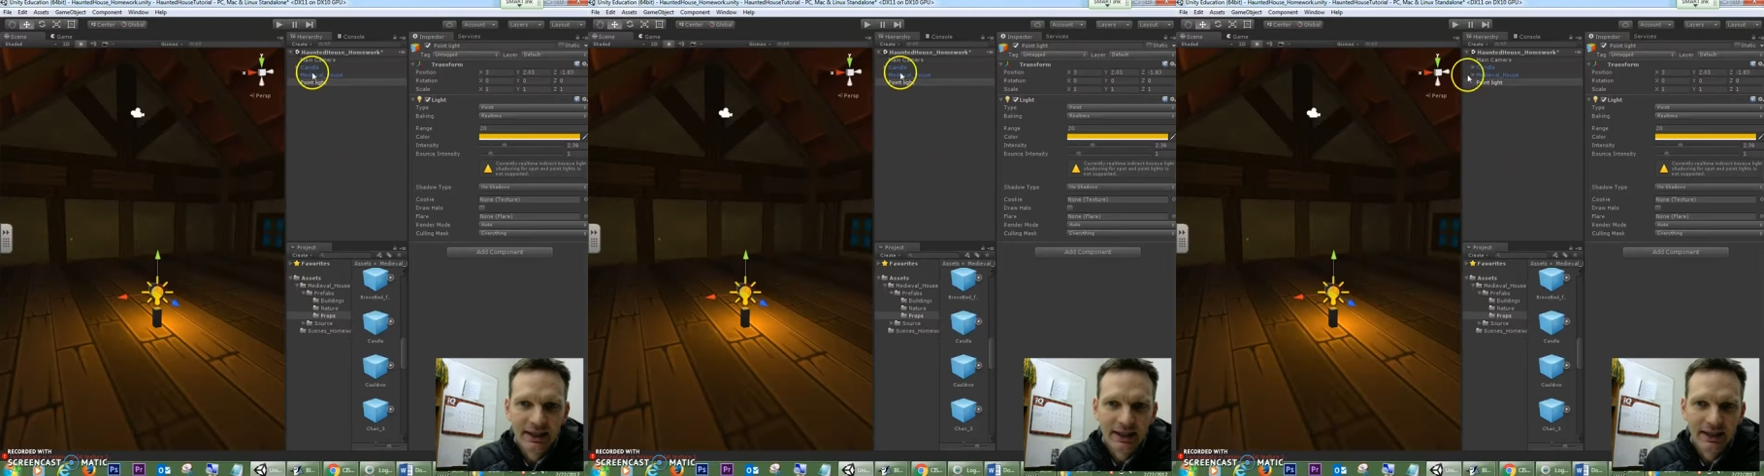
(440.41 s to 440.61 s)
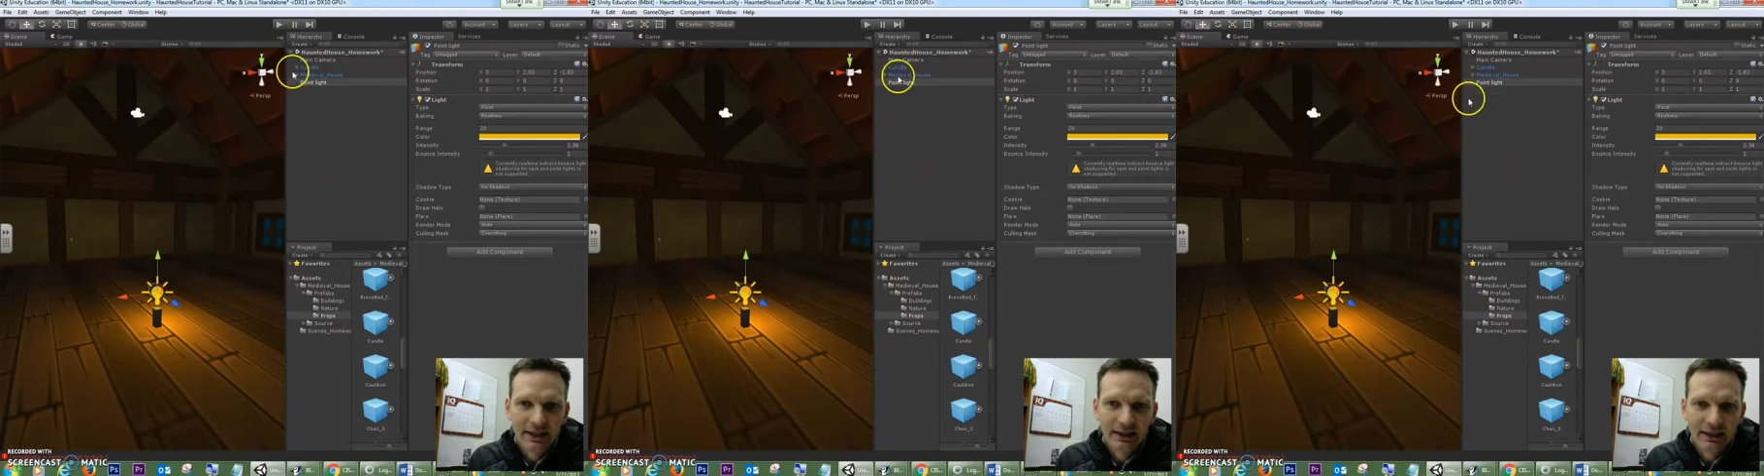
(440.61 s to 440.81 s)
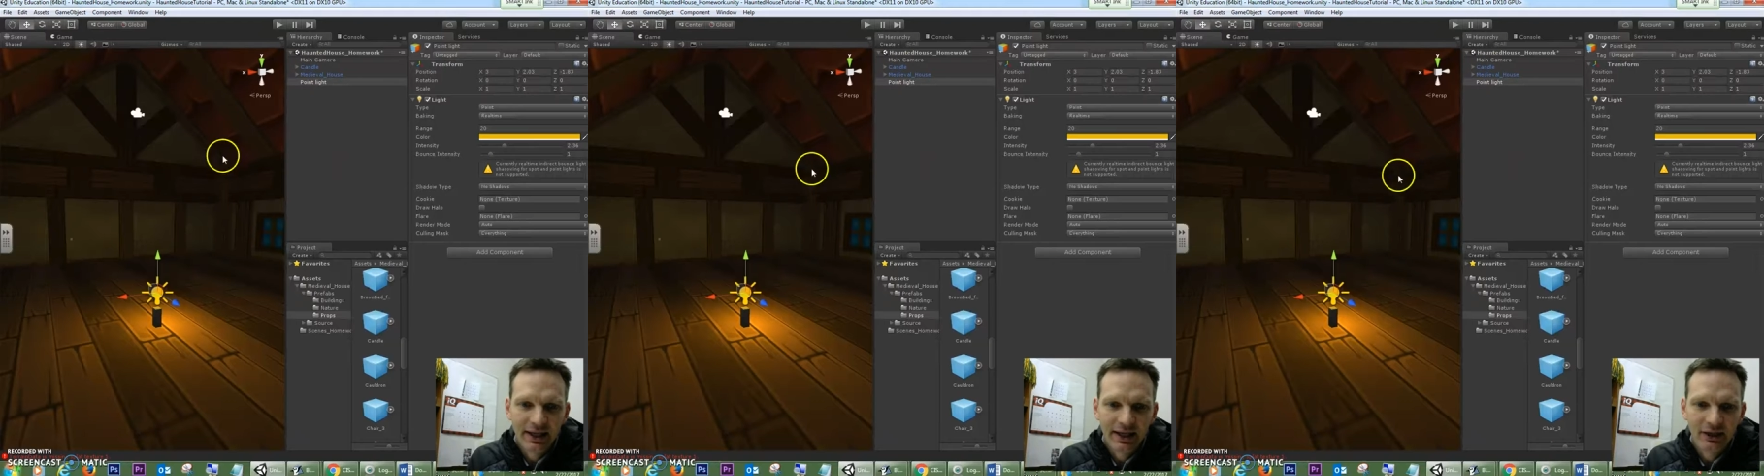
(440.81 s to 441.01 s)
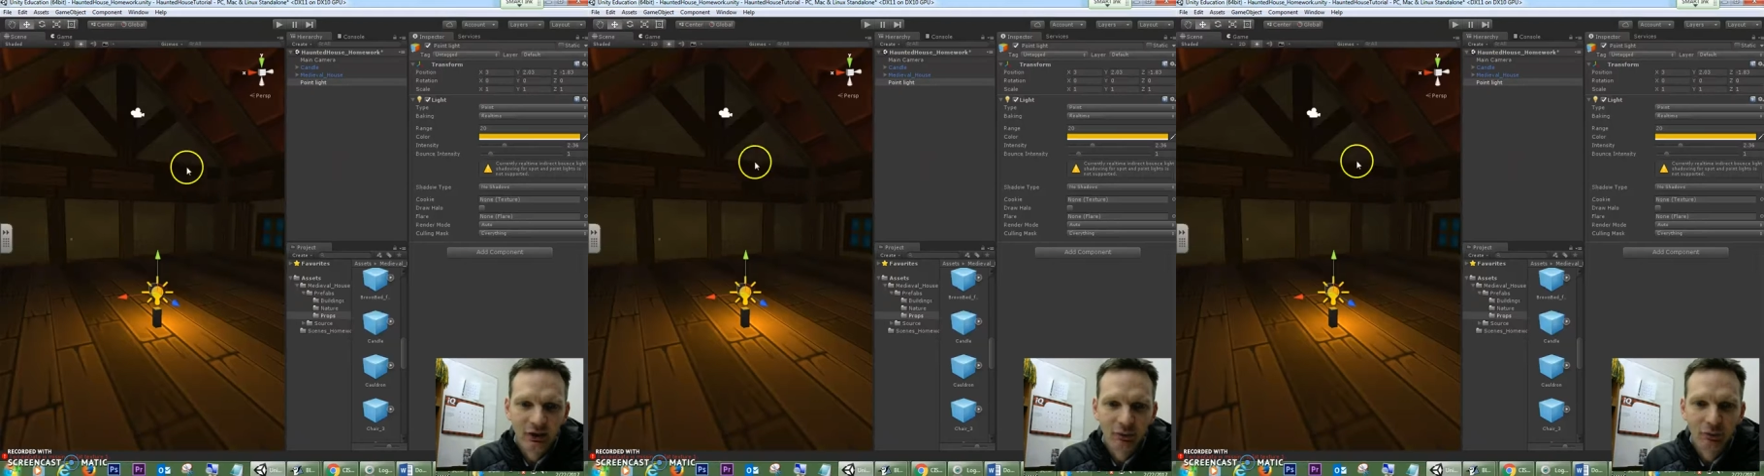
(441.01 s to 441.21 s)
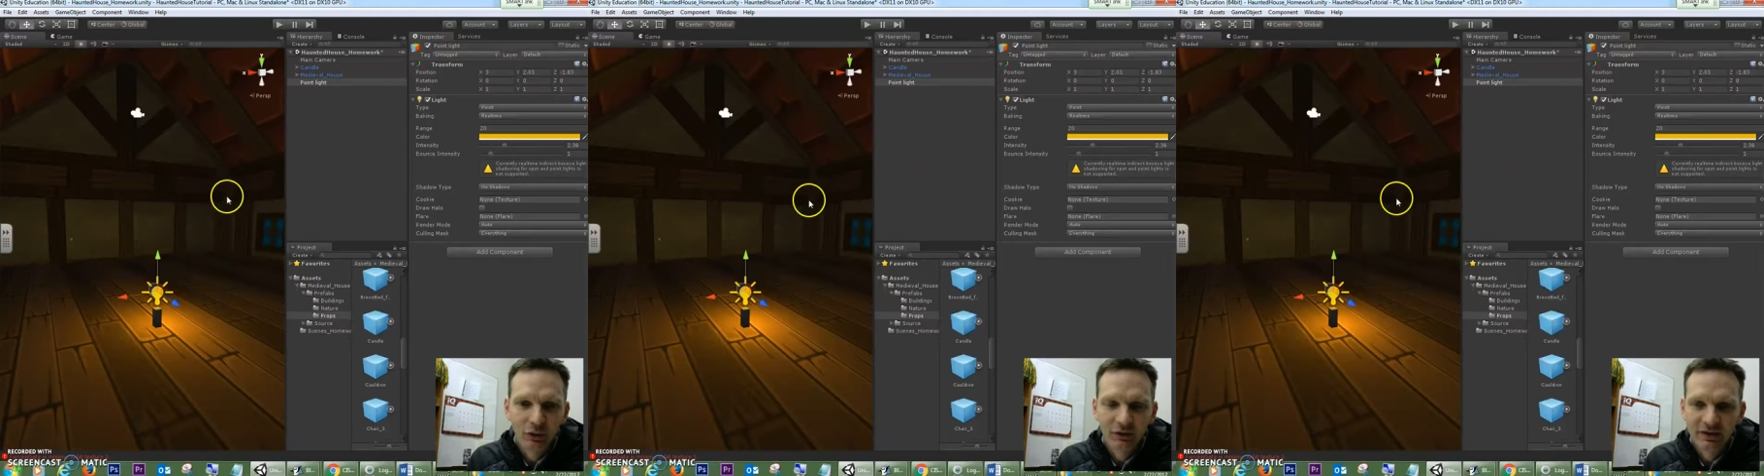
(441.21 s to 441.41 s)
and the
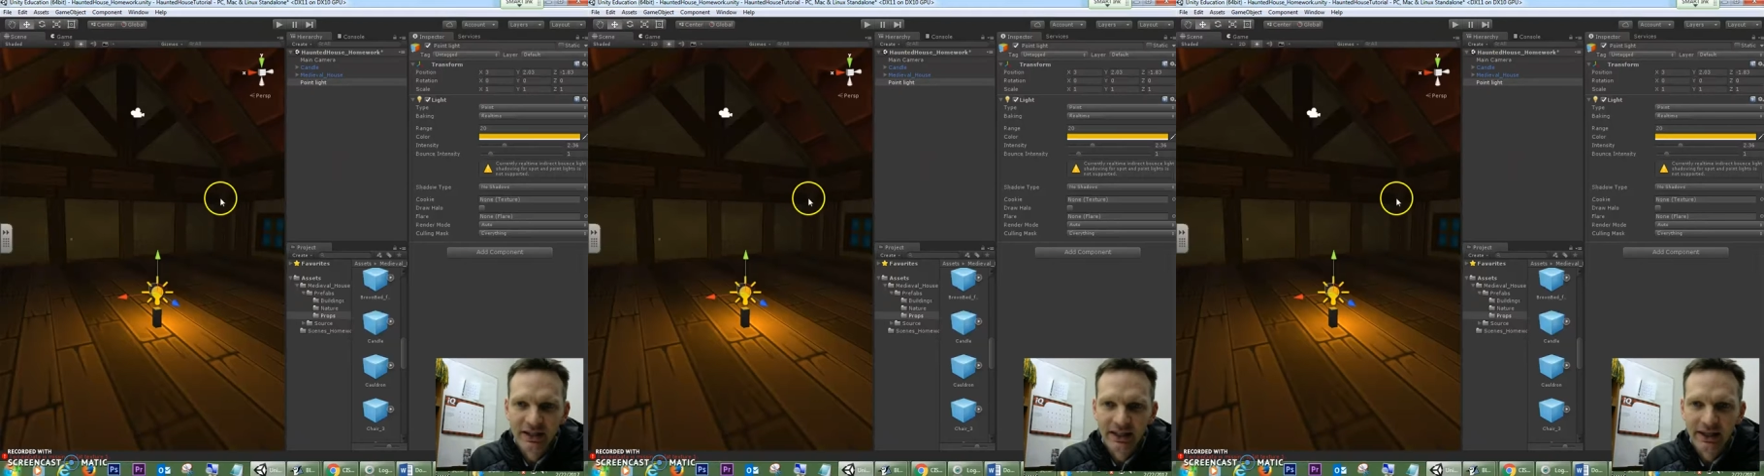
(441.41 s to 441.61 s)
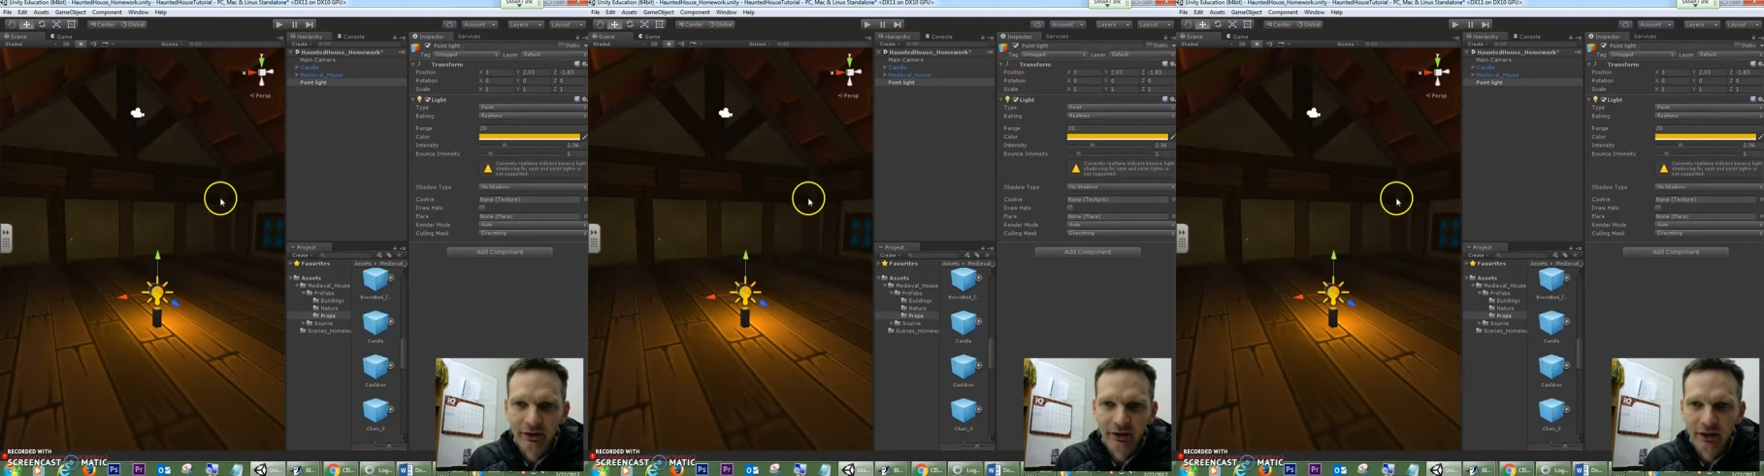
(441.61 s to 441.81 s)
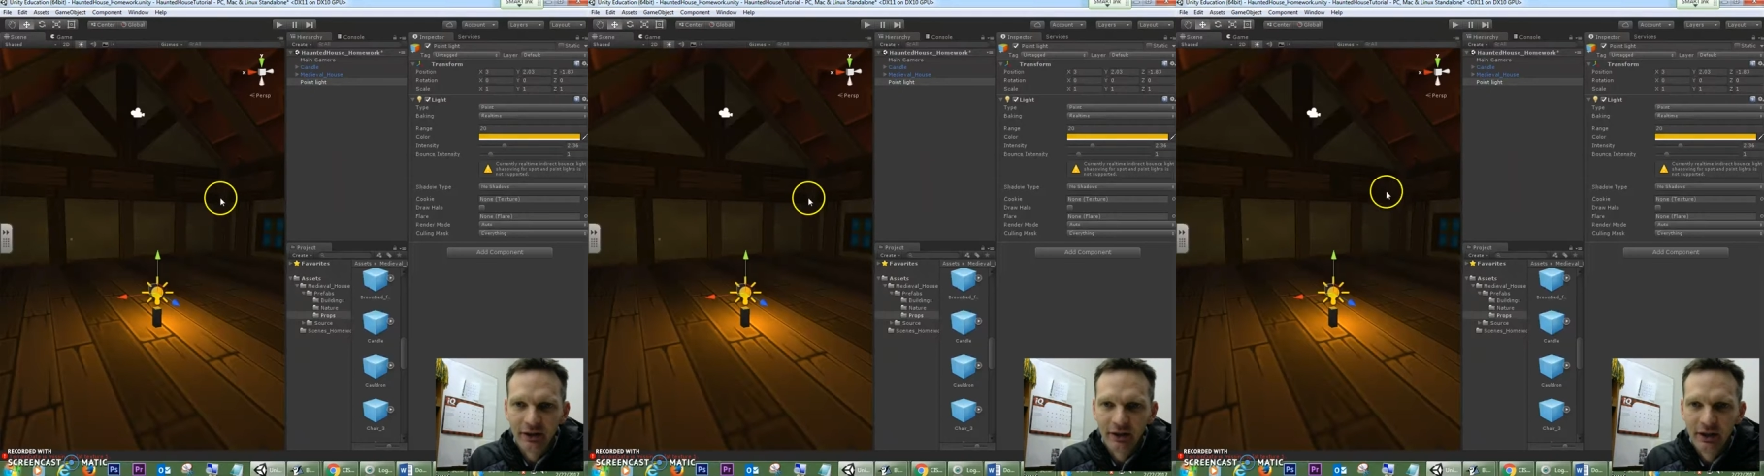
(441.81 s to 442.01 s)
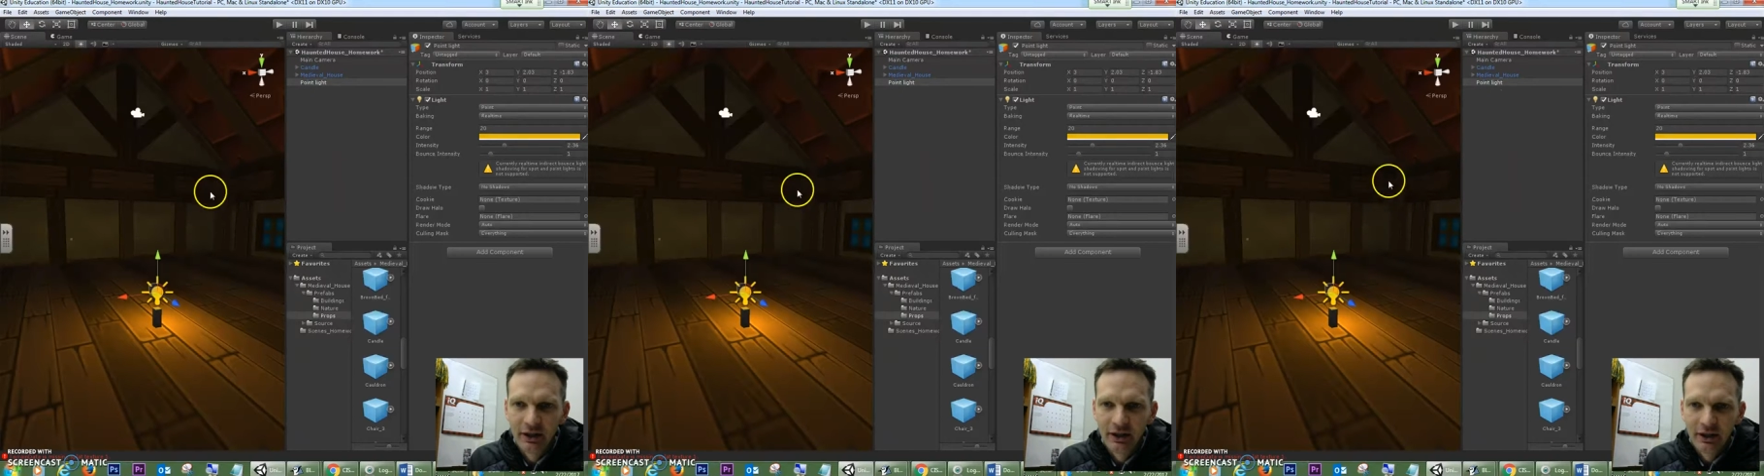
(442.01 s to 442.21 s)
candle move together.